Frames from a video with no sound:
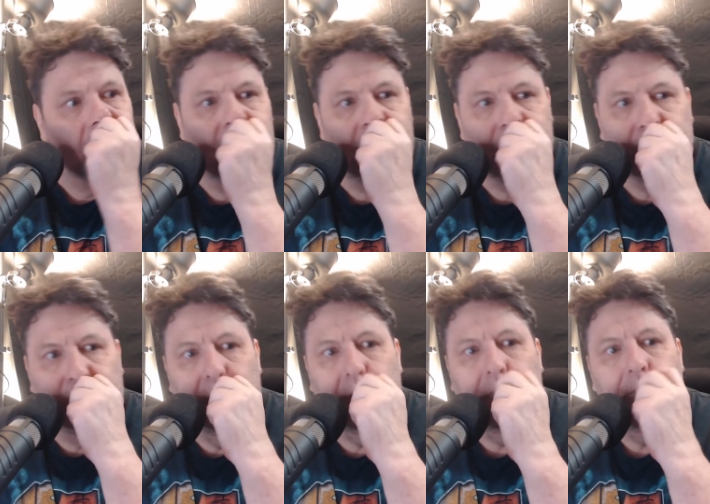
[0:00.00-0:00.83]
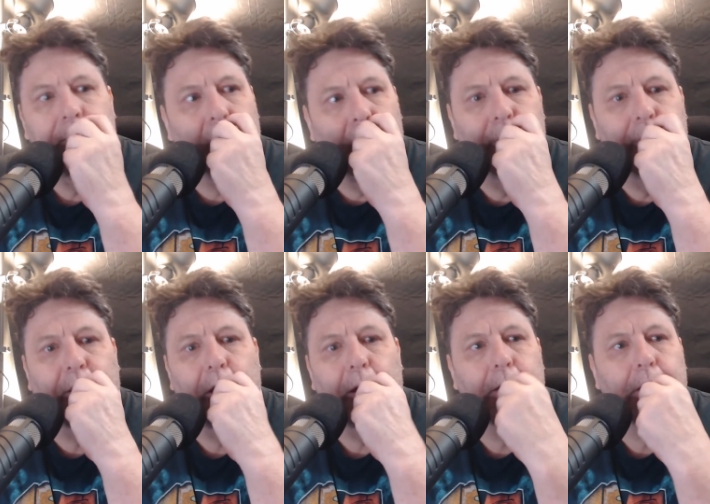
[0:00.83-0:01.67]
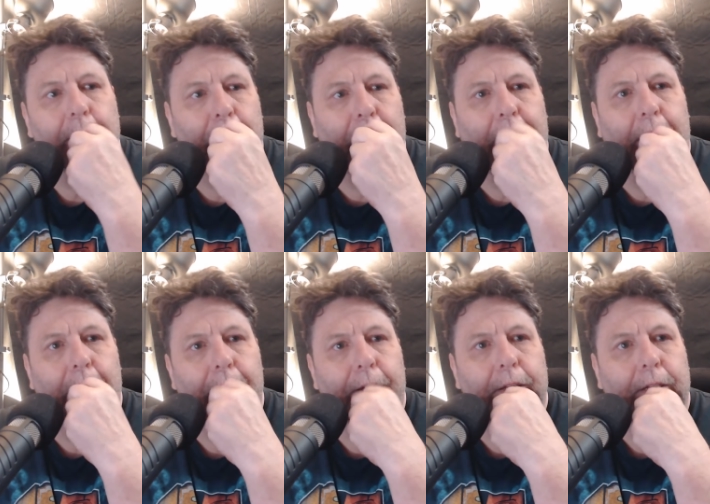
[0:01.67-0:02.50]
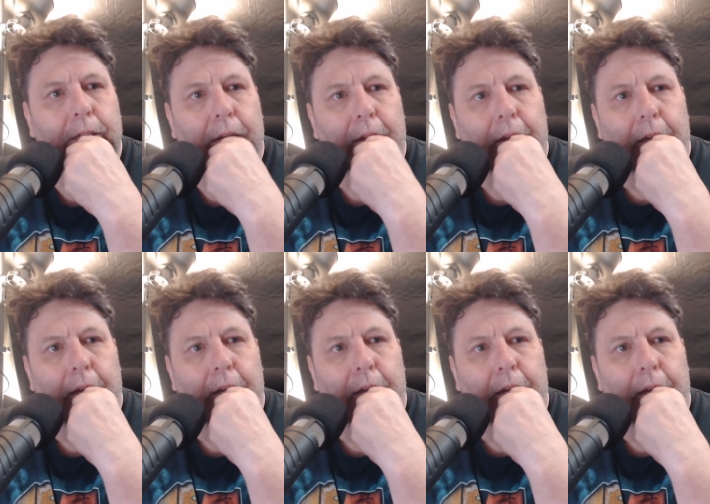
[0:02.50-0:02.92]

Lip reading: This film I've chosen because